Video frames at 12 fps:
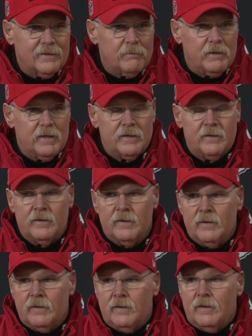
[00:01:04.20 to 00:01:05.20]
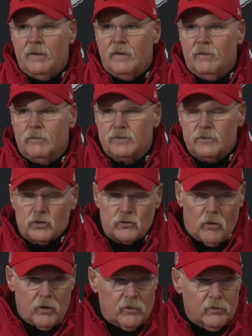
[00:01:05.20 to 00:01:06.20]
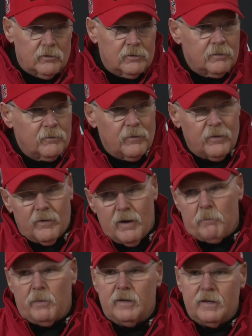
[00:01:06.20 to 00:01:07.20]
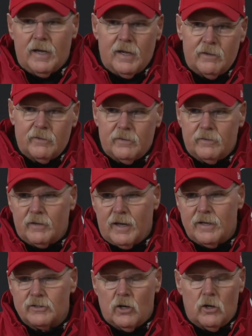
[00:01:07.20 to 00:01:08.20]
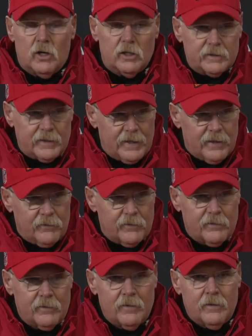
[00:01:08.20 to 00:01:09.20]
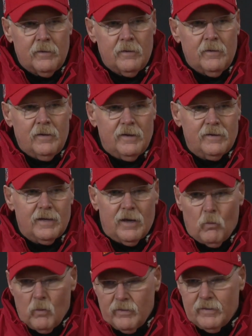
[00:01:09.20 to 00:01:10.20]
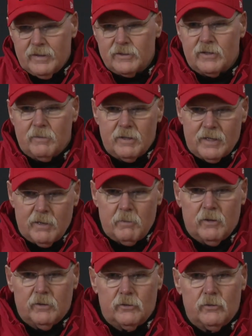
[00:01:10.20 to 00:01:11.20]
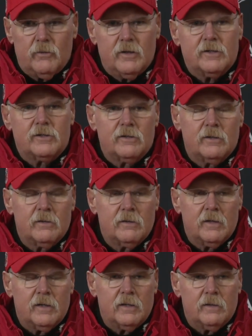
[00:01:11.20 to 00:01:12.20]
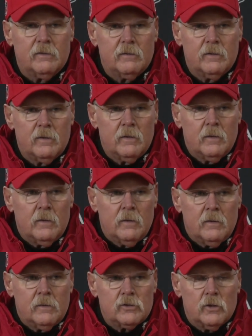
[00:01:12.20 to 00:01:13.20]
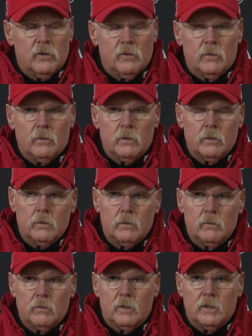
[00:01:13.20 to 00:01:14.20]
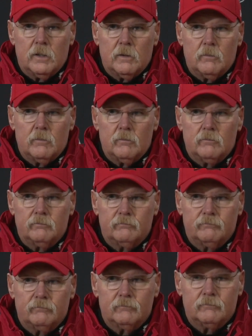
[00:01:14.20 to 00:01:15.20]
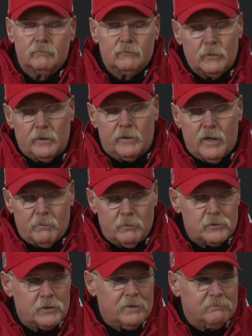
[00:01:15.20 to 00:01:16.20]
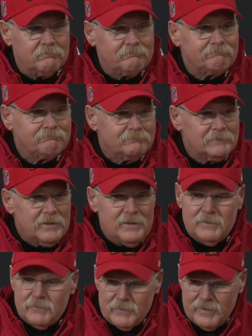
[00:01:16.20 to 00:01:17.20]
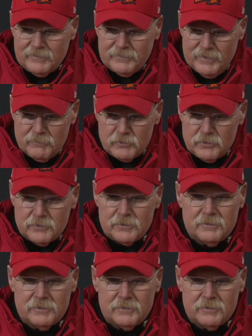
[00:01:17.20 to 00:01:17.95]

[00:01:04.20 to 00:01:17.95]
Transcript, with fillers: a bit. It was a struggle. We were up and down, and the guys all hung together, and you got to win this. I mean, you got to be able to do this. And so we accomplished that. With that, time's yours.